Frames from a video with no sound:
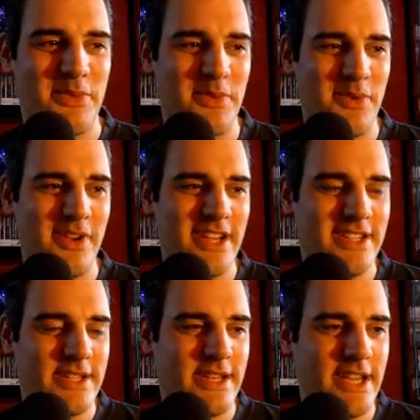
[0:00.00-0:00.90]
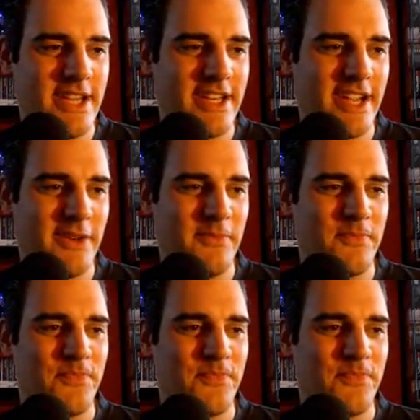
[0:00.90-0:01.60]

through into the lead now.